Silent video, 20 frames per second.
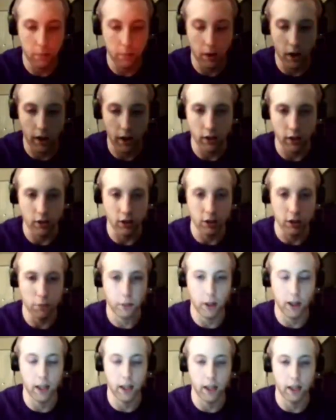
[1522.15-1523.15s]
continue
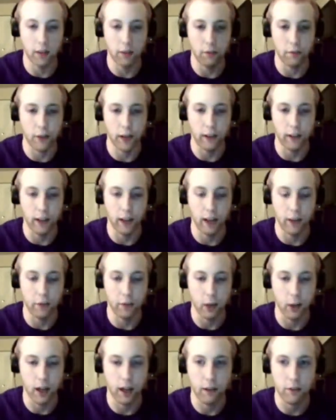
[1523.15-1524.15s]
playing and fire again if
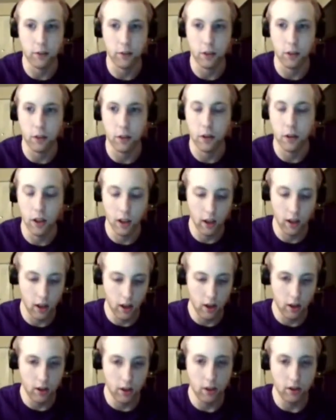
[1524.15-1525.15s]
you have to.
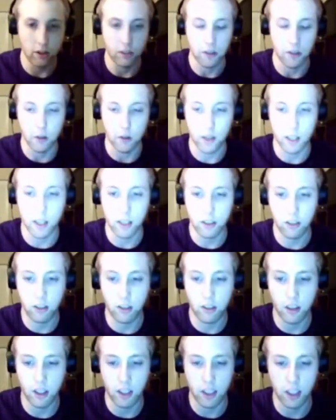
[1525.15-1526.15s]
So that's
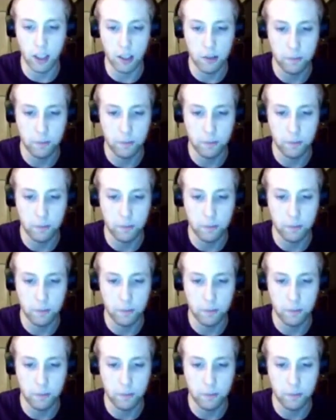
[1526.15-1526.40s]
the